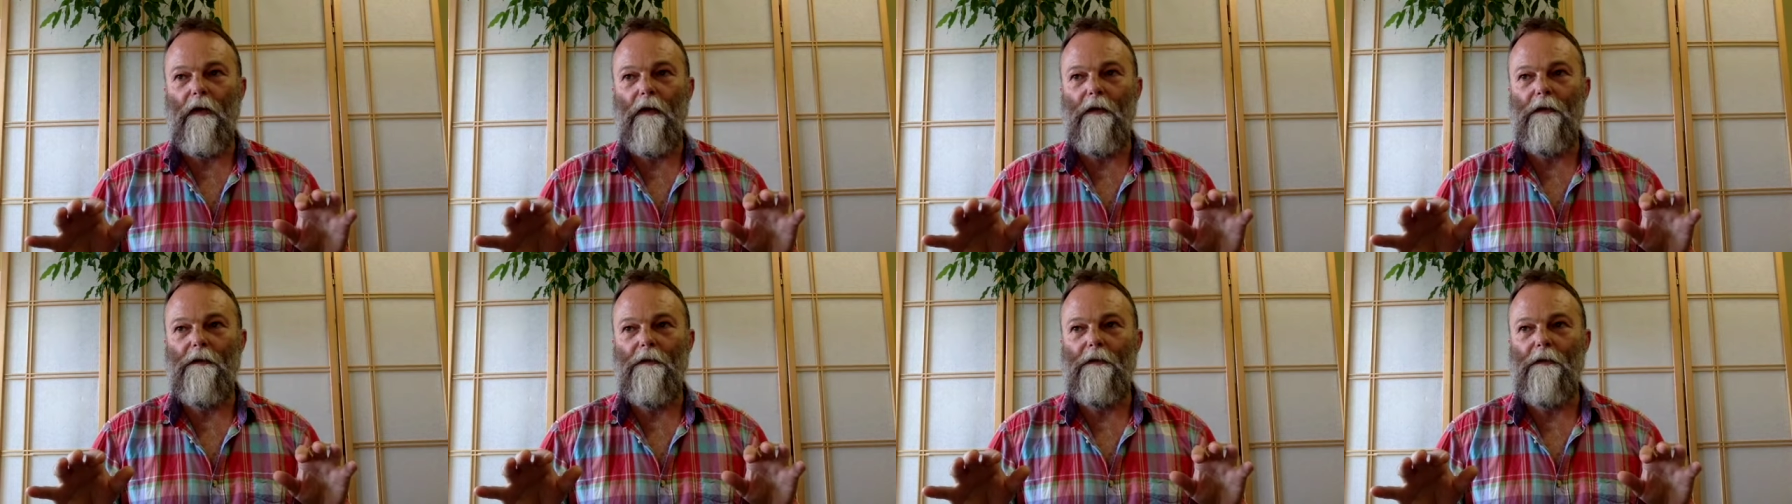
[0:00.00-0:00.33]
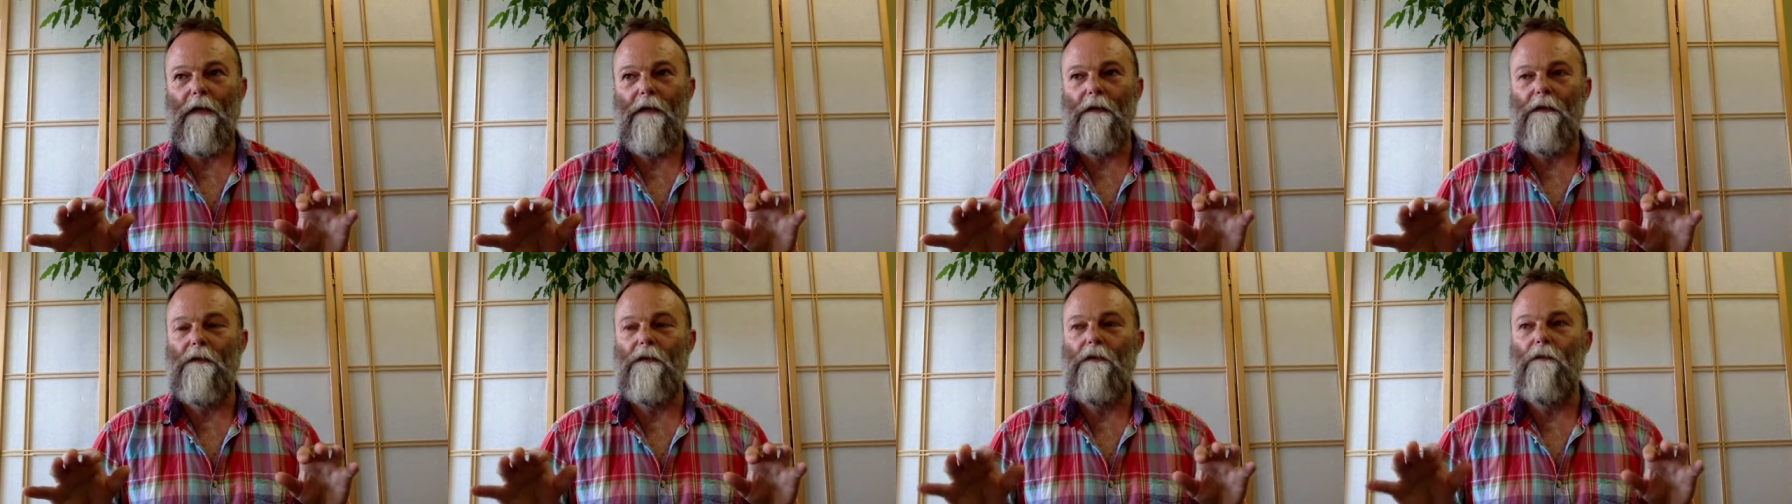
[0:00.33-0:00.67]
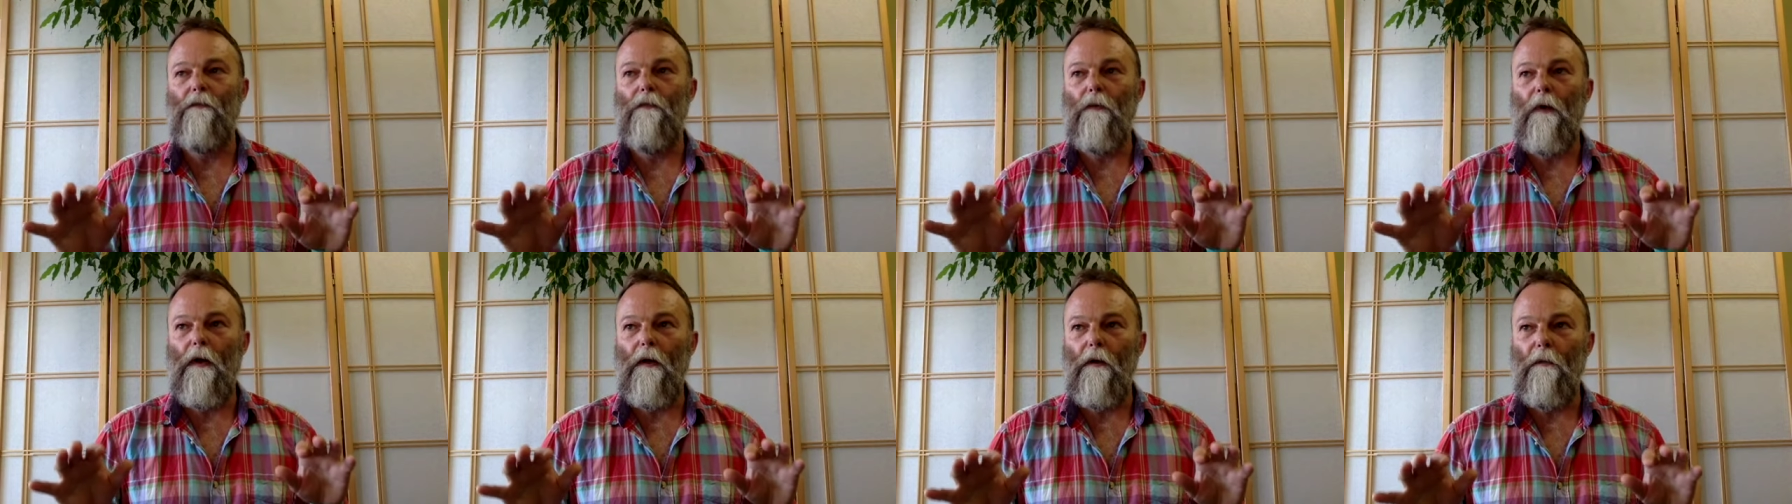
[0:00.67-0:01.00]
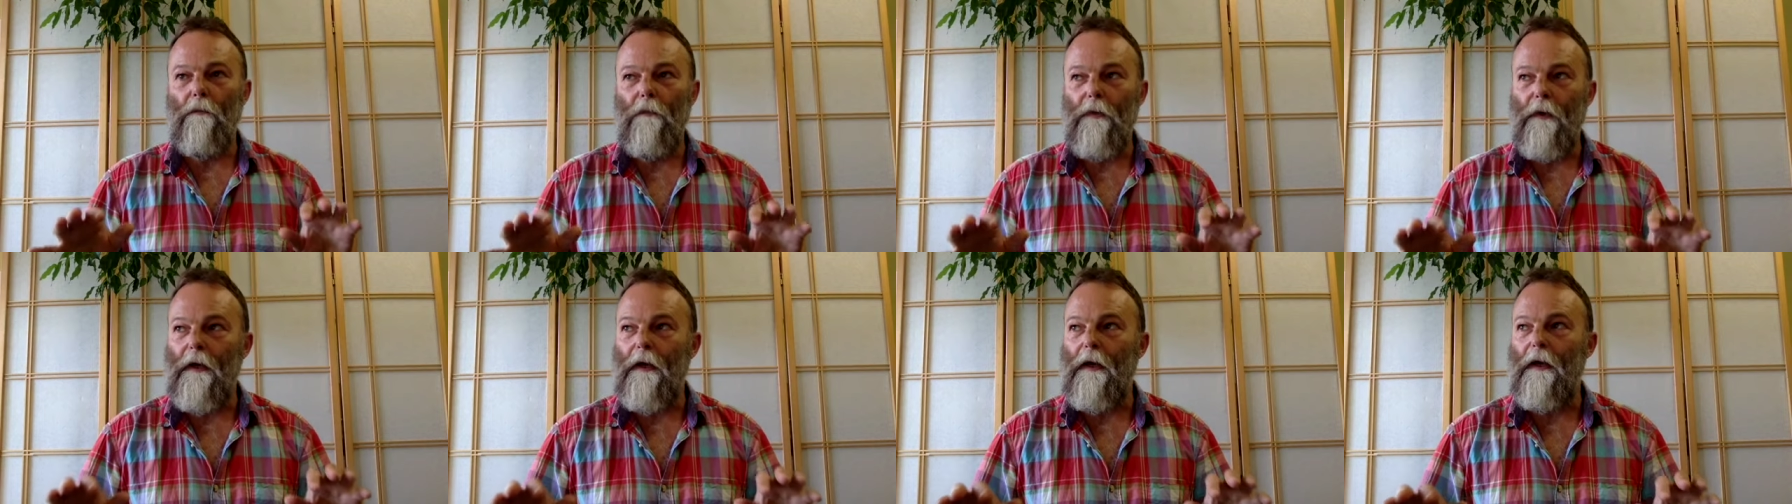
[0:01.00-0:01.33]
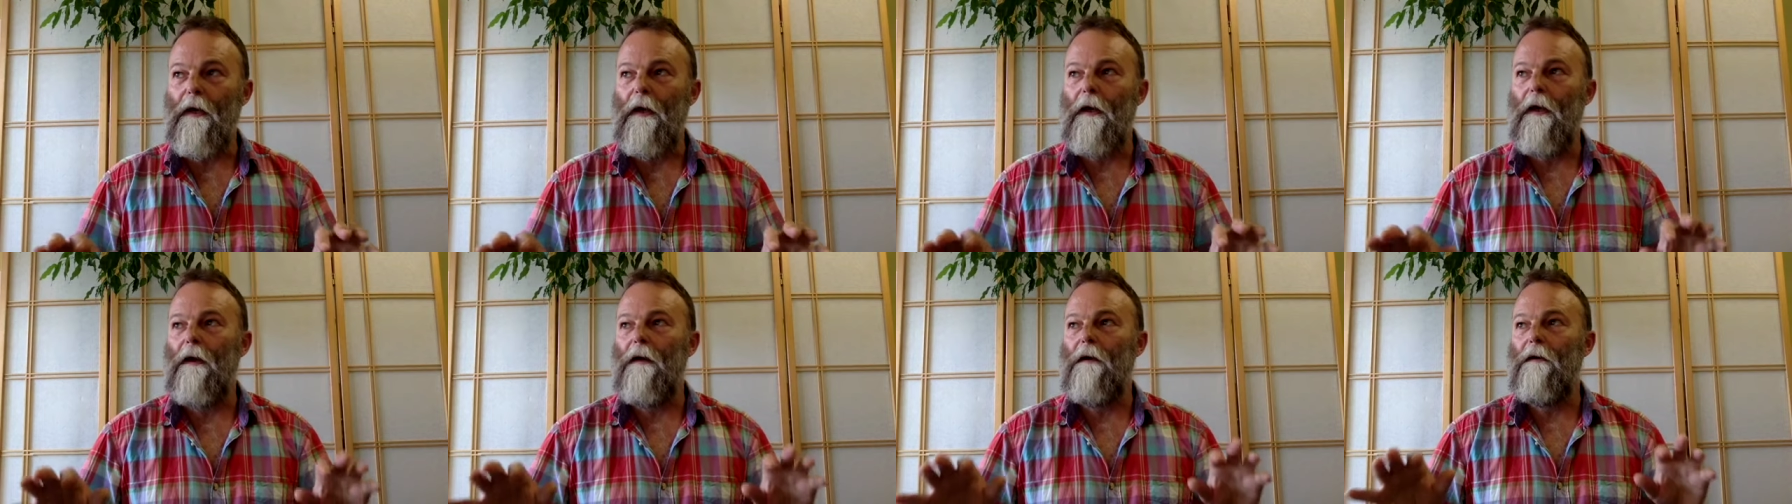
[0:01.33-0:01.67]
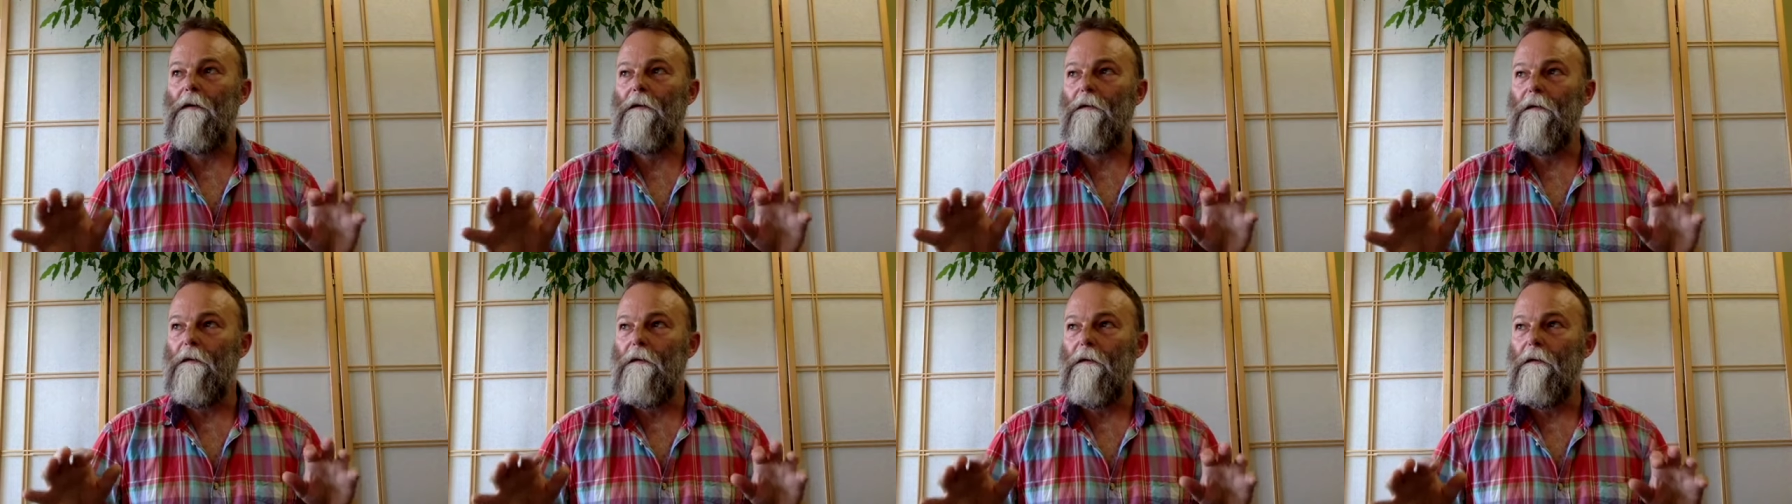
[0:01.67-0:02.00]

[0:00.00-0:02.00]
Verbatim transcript: a sense of well-being